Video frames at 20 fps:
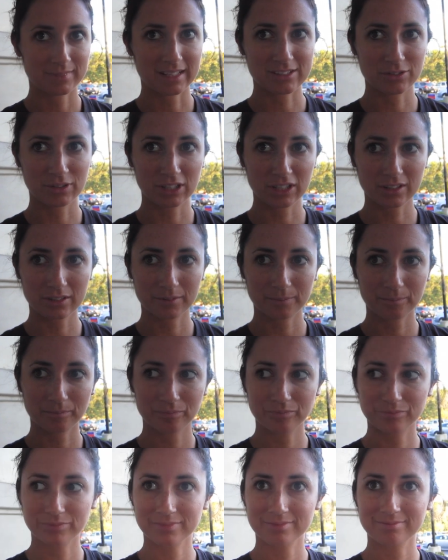It's really good.
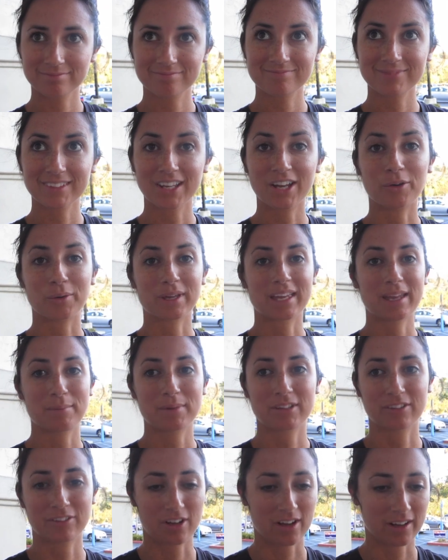Saturday. Oh, we came
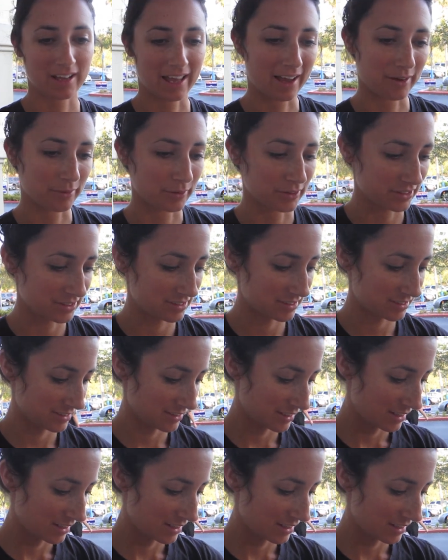at the wrong hours.